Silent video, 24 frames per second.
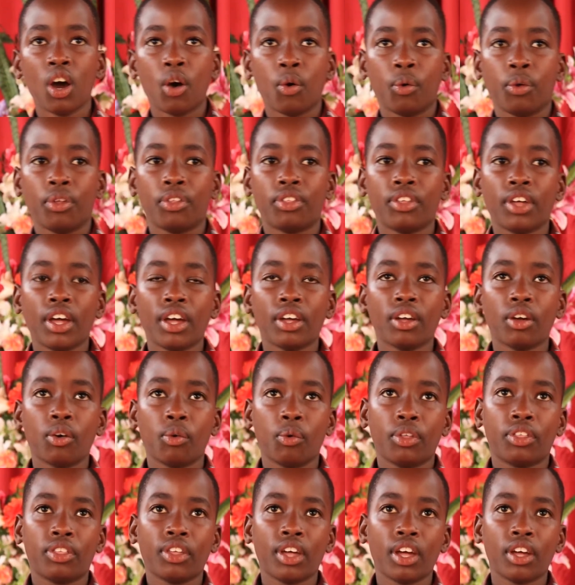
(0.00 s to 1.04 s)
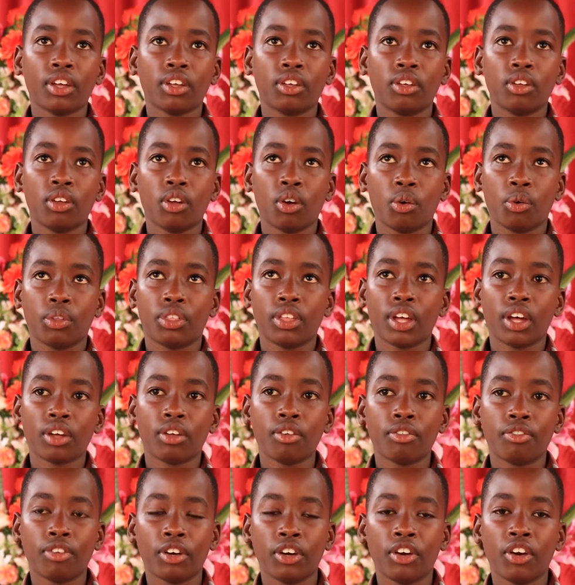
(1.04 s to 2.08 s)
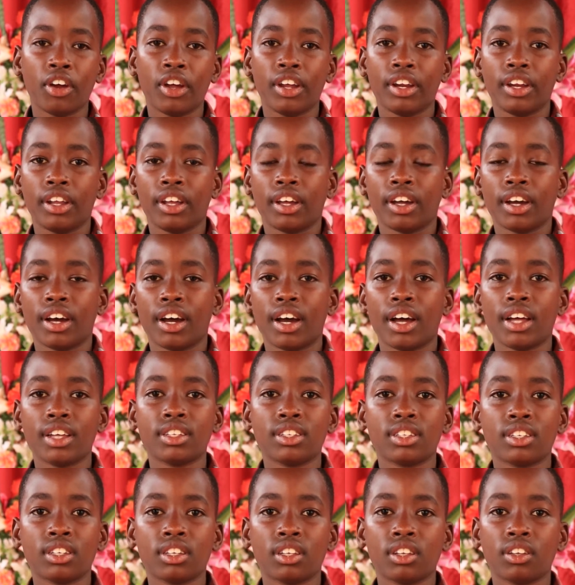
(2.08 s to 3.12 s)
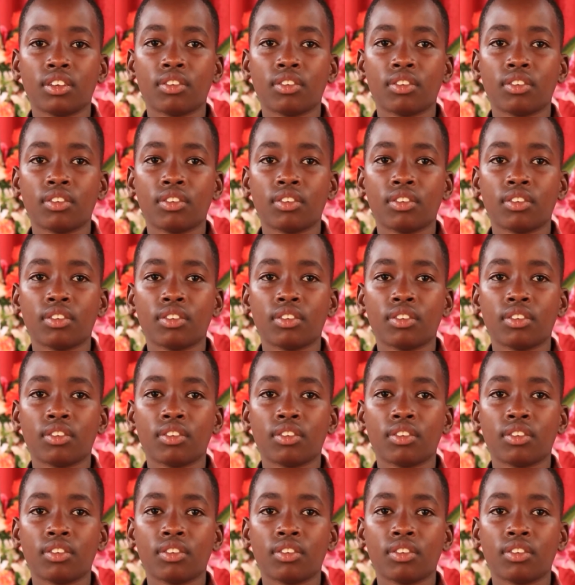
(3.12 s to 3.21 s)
We thank you for joining us.